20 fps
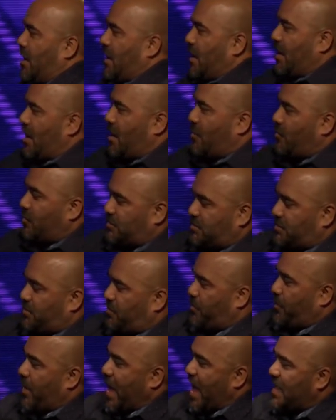and I was
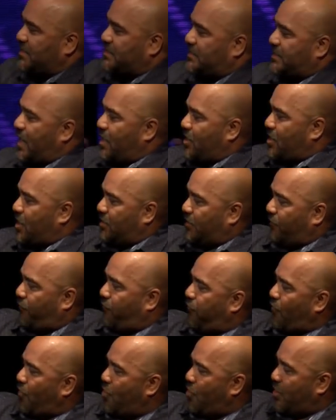passed out on the
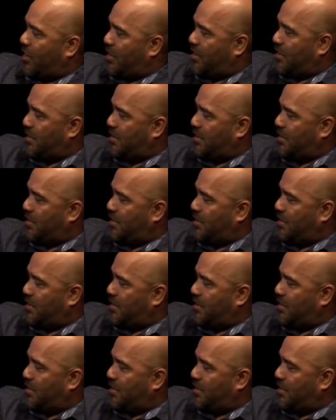floor.